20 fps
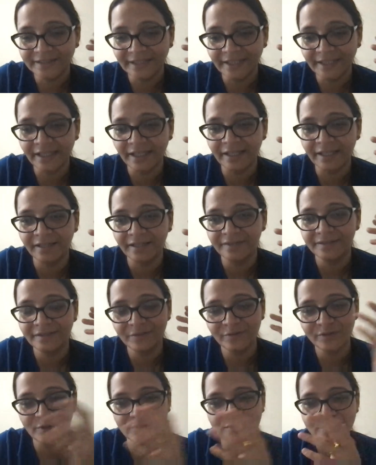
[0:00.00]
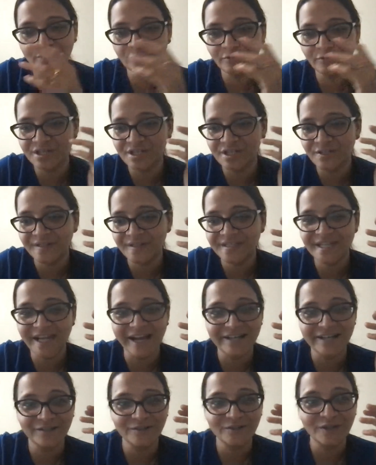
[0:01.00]
I think there was also a question on the
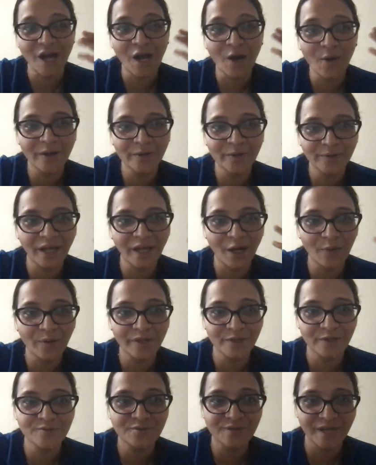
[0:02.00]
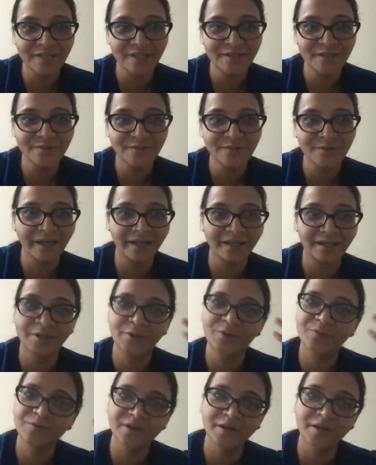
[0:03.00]
chat on how are you trying to, like,
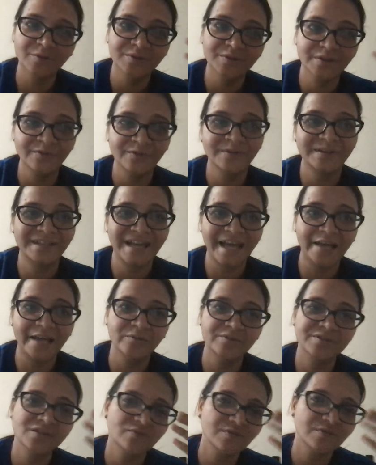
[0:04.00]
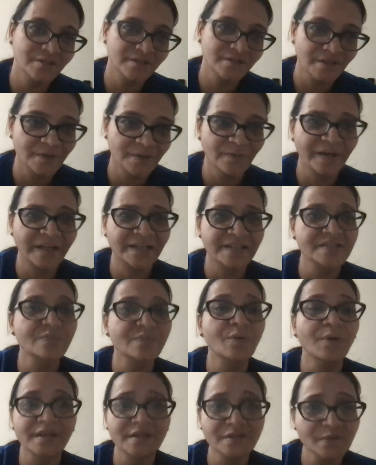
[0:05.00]
you know, work with the languages which are not widely
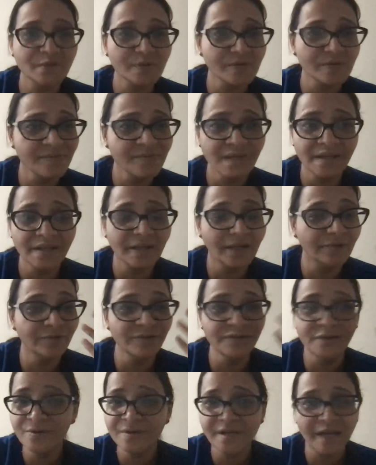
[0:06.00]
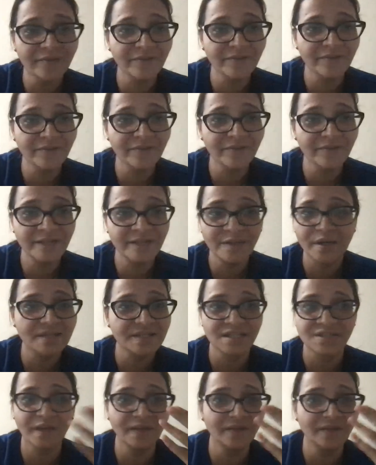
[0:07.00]
spoken. So something like, we don't have any
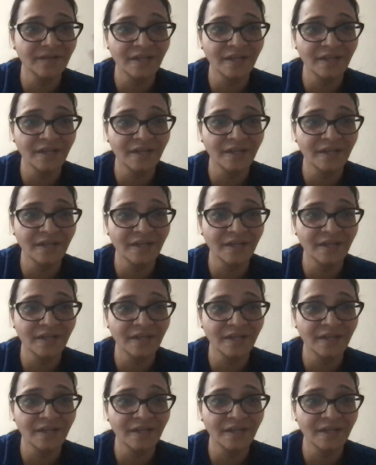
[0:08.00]
models yet.